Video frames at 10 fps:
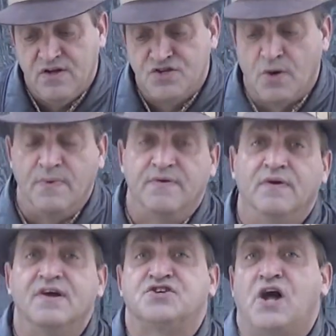So when you
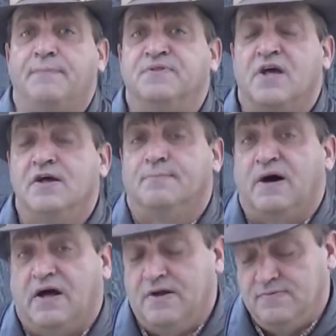really stop and think
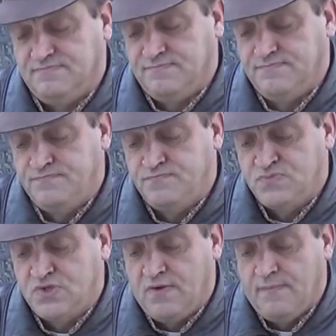about it,
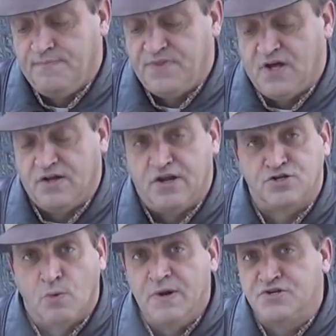the
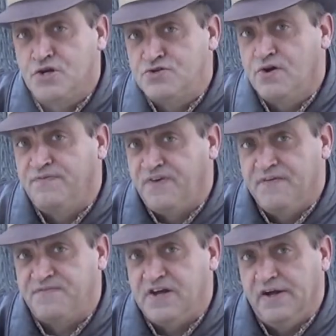
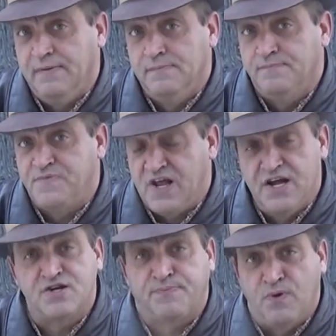22-250
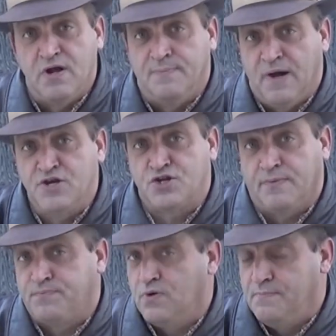is pretty much the
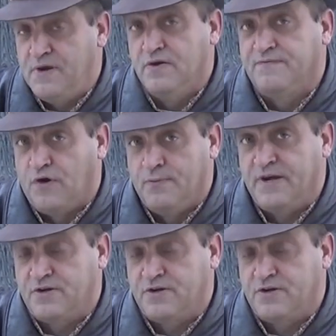premier varmint